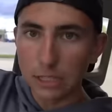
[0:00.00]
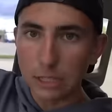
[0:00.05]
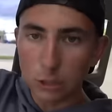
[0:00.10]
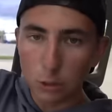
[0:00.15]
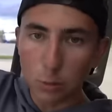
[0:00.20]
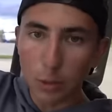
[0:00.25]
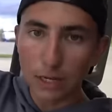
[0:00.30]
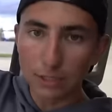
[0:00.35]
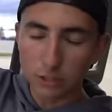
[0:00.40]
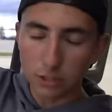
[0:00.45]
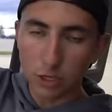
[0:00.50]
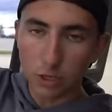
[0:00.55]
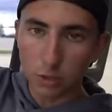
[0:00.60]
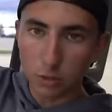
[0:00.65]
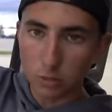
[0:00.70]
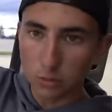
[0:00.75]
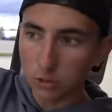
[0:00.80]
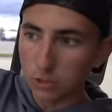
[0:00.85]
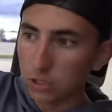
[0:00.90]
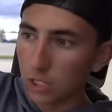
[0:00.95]
the U.S.
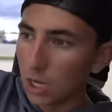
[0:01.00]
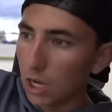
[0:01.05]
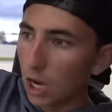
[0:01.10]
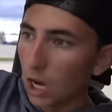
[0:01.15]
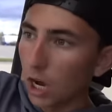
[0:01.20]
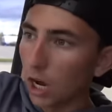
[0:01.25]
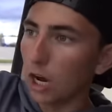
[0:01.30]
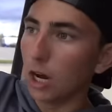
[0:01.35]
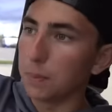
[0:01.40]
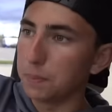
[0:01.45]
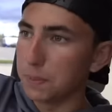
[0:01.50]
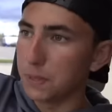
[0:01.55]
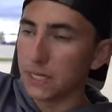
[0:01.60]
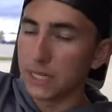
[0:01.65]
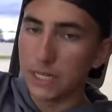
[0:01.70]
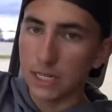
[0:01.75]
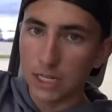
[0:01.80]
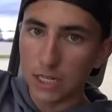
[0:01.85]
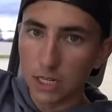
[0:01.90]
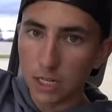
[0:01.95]
owns up
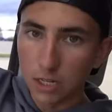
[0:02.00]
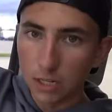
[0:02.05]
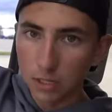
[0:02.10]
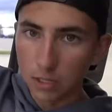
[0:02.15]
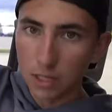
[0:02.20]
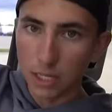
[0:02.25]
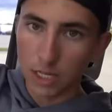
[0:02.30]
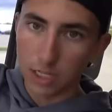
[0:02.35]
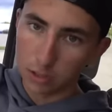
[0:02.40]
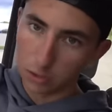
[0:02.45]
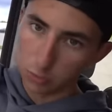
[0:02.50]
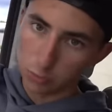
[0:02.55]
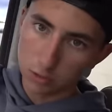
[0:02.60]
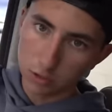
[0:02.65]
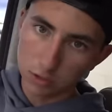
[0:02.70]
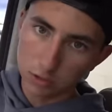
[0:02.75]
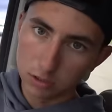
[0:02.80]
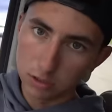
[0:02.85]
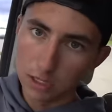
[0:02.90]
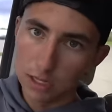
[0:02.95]
in Lake of the
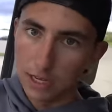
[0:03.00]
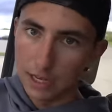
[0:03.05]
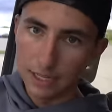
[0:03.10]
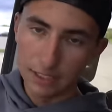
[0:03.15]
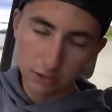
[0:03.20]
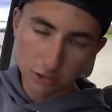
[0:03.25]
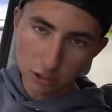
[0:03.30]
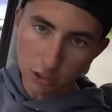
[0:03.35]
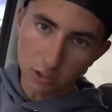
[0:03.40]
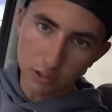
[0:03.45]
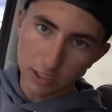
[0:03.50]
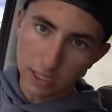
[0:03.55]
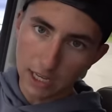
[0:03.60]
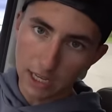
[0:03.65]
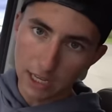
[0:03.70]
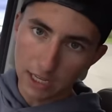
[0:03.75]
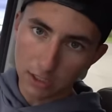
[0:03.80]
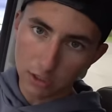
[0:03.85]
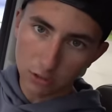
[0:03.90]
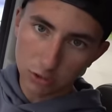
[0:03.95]
Woods. It's called
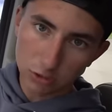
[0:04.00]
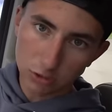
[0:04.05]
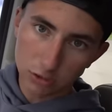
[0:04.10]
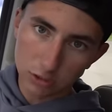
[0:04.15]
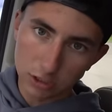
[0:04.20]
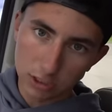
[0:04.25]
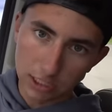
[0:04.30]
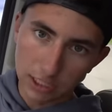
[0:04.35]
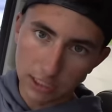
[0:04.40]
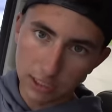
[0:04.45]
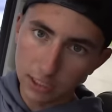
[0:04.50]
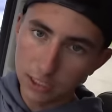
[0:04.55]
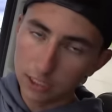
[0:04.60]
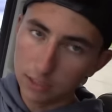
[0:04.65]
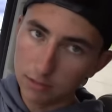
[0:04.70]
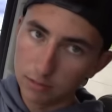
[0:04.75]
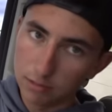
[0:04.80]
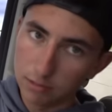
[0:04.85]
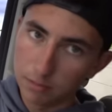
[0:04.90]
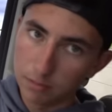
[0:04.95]
Angle
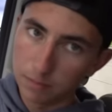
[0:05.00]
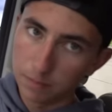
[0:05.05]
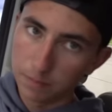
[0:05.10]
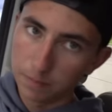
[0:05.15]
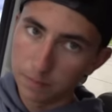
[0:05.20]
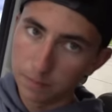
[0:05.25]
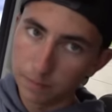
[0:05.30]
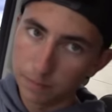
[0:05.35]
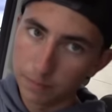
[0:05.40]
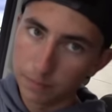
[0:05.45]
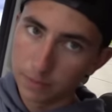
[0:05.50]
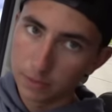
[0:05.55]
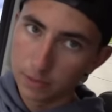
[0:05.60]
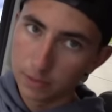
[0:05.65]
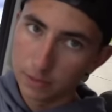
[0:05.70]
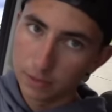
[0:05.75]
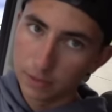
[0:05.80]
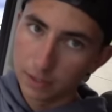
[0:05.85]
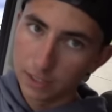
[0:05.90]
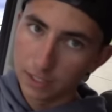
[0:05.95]
Inlet.
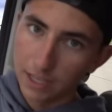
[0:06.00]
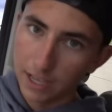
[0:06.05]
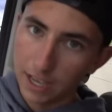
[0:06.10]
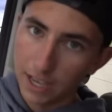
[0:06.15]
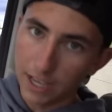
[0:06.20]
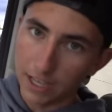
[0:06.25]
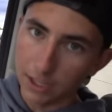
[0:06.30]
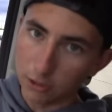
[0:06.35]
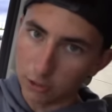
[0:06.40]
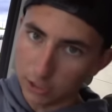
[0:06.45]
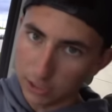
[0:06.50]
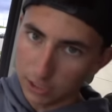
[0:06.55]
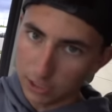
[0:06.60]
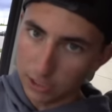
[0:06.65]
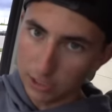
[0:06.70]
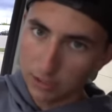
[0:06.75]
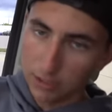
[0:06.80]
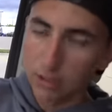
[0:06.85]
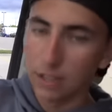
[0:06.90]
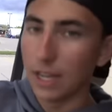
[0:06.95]

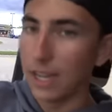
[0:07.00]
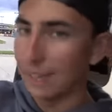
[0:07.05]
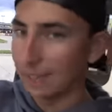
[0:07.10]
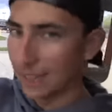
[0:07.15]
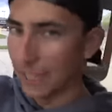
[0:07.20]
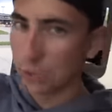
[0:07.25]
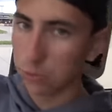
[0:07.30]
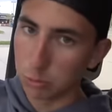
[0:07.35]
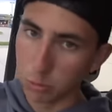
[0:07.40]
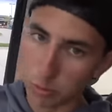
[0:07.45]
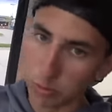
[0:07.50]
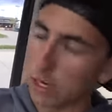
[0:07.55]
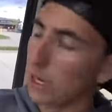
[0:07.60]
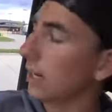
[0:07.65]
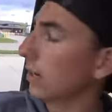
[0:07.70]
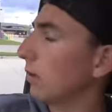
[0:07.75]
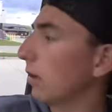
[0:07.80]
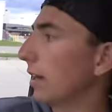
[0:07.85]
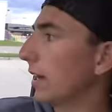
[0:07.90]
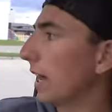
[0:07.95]
And that's where we're
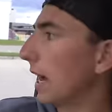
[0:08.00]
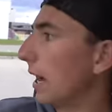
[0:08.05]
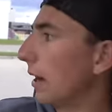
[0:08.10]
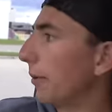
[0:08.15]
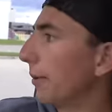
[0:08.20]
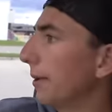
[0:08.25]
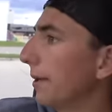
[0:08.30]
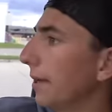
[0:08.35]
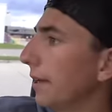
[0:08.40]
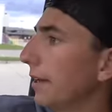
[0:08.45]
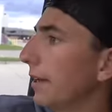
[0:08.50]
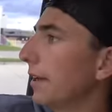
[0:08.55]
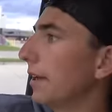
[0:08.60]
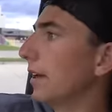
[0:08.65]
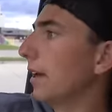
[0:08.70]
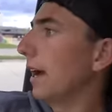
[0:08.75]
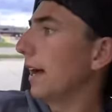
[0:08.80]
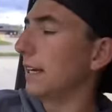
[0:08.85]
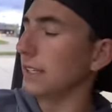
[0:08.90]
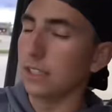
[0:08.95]
headed right now.
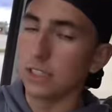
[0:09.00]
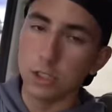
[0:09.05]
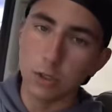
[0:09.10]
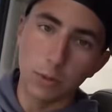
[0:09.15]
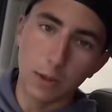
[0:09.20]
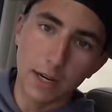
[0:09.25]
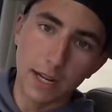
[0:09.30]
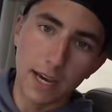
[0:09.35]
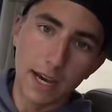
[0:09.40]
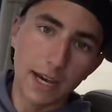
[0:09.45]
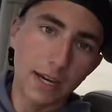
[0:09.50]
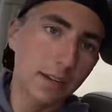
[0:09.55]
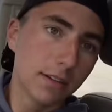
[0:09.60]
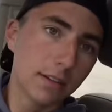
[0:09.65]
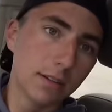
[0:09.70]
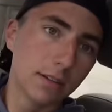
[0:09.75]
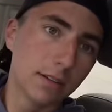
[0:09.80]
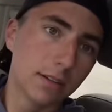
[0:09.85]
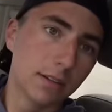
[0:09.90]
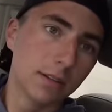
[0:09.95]
Anything you want to
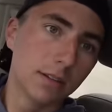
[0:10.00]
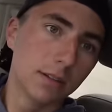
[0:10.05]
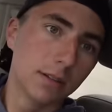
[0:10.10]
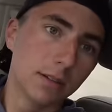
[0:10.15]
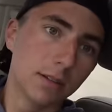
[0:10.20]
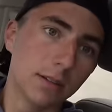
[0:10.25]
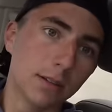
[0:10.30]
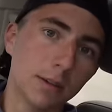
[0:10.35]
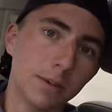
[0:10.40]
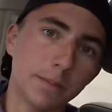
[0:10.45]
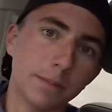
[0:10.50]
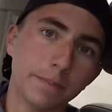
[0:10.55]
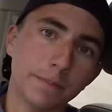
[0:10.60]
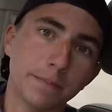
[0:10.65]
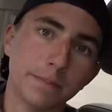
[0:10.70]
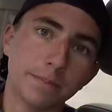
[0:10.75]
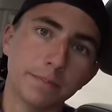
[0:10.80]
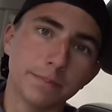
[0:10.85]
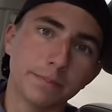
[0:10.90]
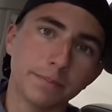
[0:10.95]

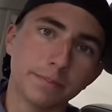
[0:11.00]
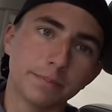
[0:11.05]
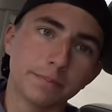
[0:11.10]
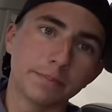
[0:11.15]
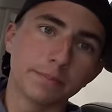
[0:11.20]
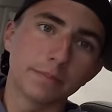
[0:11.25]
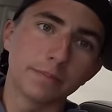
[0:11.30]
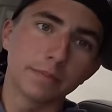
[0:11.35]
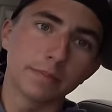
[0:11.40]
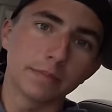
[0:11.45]
add?